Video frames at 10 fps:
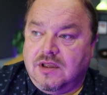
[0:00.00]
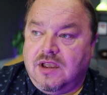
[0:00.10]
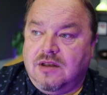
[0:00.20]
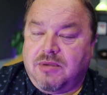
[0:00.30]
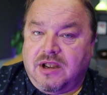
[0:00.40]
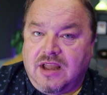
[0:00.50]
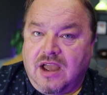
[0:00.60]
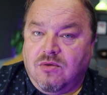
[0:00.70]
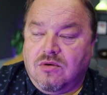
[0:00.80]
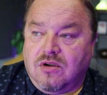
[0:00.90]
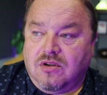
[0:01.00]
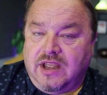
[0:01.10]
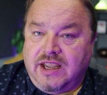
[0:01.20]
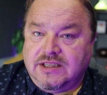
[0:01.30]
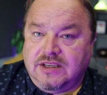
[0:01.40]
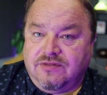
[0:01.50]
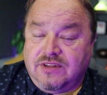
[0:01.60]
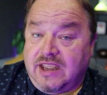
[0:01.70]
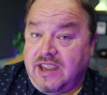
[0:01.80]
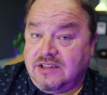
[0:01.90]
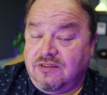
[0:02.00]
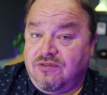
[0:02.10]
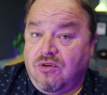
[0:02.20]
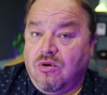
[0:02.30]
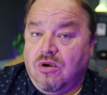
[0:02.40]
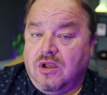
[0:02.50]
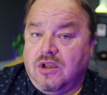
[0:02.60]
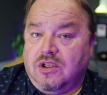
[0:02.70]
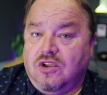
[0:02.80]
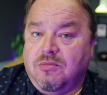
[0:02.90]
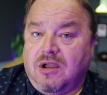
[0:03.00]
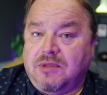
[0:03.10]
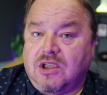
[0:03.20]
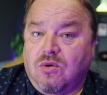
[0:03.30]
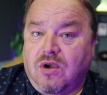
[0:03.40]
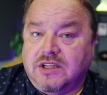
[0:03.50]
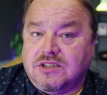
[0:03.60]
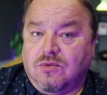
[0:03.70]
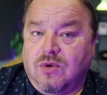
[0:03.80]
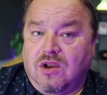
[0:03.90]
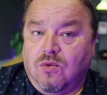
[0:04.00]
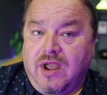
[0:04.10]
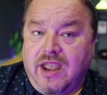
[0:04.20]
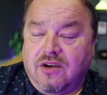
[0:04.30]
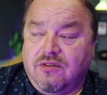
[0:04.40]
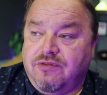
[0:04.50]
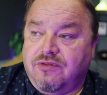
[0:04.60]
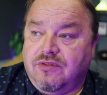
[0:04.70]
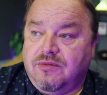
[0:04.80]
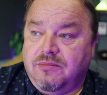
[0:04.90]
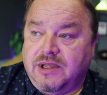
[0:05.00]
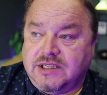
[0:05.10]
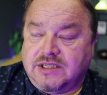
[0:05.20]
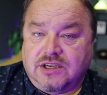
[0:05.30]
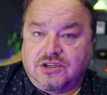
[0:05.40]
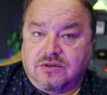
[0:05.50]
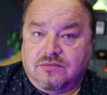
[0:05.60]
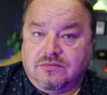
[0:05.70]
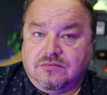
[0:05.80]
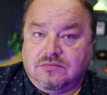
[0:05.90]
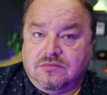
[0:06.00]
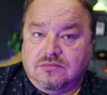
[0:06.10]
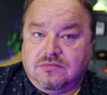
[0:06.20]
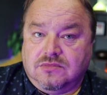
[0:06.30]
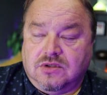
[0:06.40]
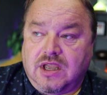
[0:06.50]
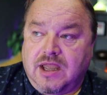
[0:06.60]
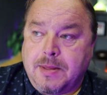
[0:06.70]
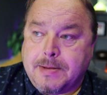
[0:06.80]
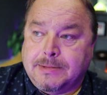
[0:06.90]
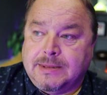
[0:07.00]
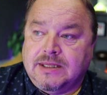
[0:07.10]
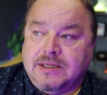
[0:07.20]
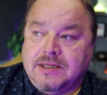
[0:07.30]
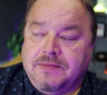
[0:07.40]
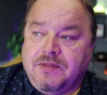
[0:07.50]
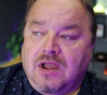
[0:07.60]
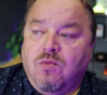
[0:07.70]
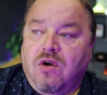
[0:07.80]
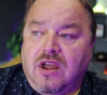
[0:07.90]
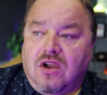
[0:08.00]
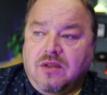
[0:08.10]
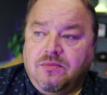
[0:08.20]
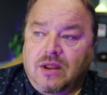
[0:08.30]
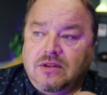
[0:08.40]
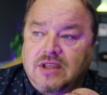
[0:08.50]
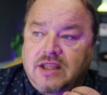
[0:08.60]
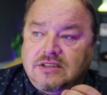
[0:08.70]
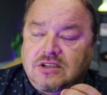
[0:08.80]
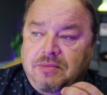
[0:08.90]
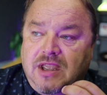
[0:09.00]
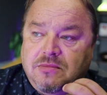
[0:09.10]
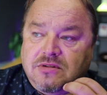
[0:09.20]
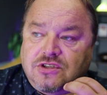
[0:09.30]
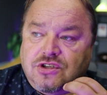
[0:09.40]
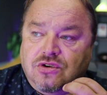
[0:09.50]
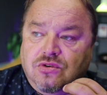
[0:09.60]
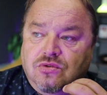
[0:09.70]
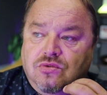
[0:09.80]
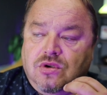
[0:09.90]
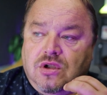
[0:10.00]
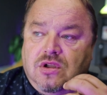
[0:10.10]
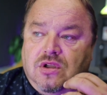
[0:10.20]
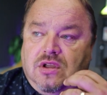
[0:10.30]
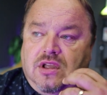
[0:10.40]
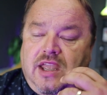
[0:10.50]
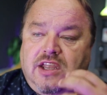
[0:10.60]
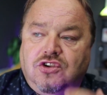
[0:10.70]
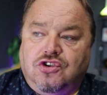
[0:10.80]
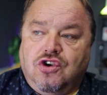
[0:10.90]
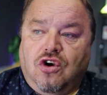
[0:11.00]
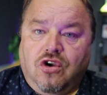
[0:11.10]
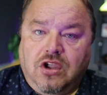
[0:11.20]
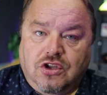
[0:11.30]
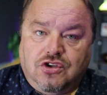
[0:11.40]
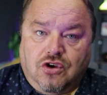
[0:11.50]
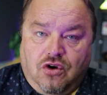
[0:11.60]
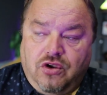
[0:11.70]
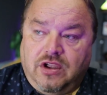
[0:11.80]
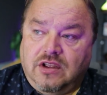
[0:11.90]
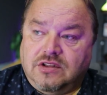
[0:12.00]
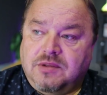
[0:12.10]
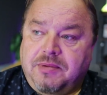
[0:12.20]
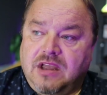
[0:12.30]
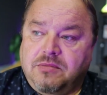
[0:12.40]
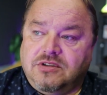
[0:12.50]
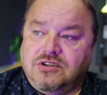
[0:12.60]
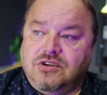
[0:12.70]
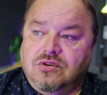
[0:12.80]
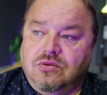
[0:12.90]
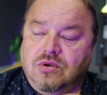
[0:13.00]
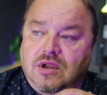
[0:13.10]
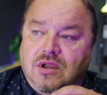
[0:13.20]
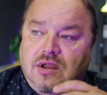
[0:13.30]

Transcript: And by now, on 80, day 84, you might be quite well aware of meditation. Okay? And, what I, and, and, and to be able to enjoy joy, to be able to